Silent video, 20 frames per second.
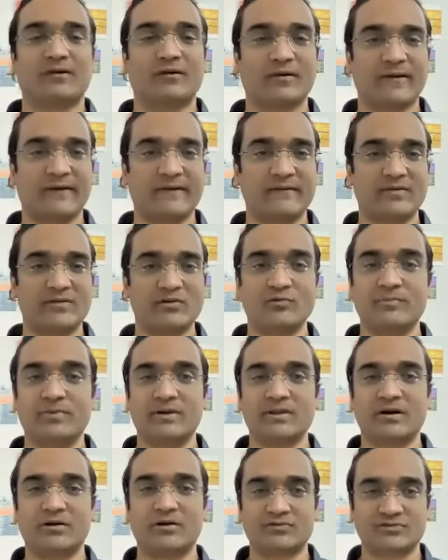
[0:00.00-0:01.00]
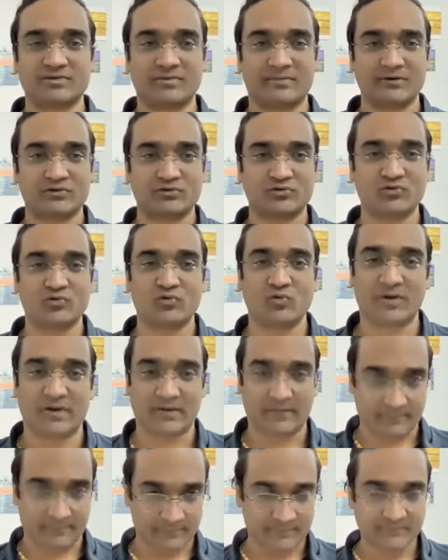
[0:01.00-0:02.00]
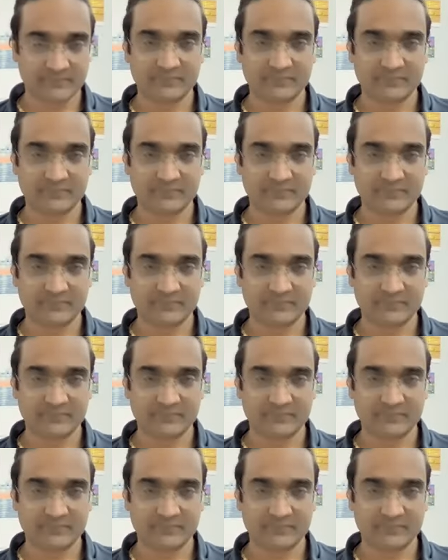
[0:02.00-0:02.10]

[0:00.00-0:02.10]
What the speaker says: Okay. When you breathe out, stomach should go in.